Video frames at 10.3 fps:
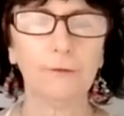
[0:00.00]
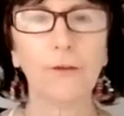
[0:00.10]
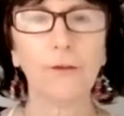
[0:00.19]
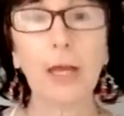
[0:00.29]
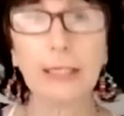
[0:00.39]

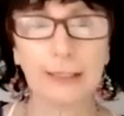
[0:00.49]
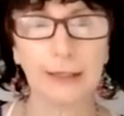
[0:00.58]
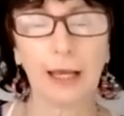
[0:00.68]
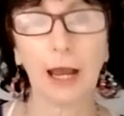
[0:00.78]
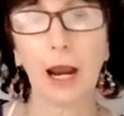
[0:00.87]
finding the
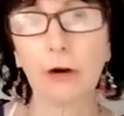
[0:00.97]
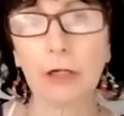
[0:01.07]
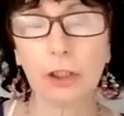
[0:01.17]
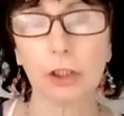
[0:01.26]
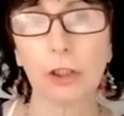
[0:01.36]

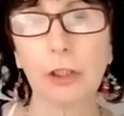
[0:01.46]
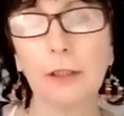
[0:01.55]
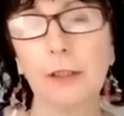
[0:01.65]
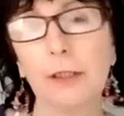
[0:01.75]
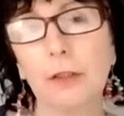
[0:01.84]
courage
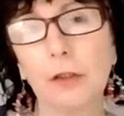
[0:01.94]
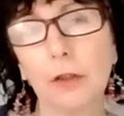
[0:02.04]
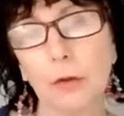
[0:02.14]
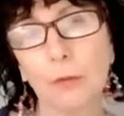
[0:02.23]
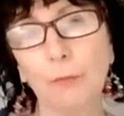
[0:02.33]

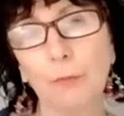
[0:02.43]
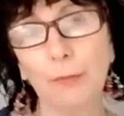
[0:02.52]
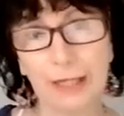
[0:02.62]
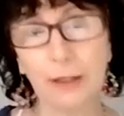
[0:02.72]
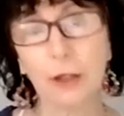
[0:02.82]
to
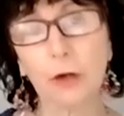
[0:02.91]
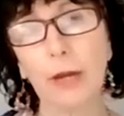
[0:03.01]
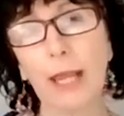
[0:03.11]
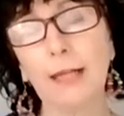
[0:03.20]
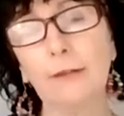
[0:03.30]
be the
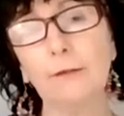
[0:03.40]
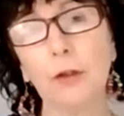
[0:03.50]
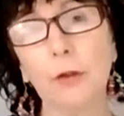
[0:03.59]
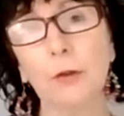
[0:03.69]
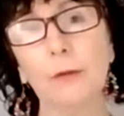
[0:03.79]
creative
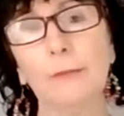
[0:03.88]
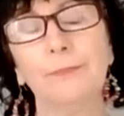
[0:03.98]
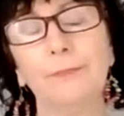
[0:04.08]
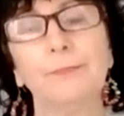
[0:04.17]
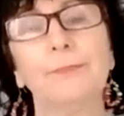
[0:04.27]
you
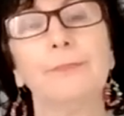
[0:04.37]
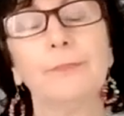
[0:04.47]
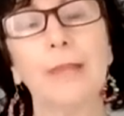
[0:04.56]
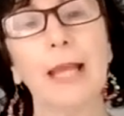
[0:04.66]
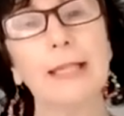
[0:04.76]

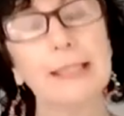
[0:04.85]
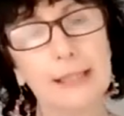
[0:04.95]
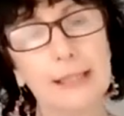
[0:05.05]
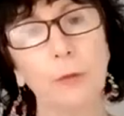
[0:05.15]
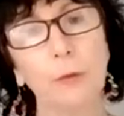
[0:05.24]
and
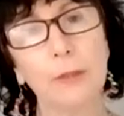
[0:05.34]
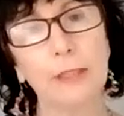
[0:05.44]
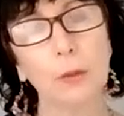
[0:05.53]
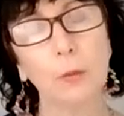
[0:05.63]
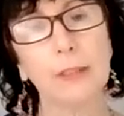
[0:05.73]
step forward
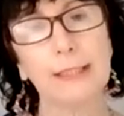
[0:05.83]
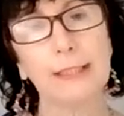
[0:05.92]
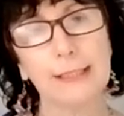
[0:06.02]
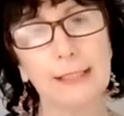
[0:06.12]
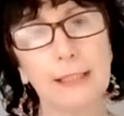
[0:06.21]
into what it
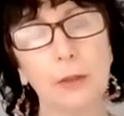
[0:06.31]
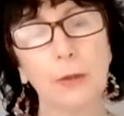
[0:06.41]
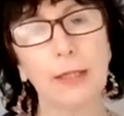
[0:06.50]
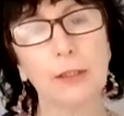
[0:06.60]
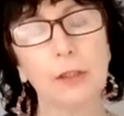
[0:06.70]
is that you
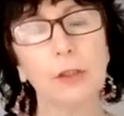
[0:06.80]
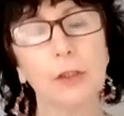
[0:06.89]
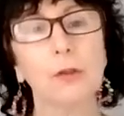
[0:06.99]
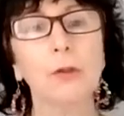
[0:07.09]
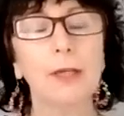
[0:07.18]
are to do.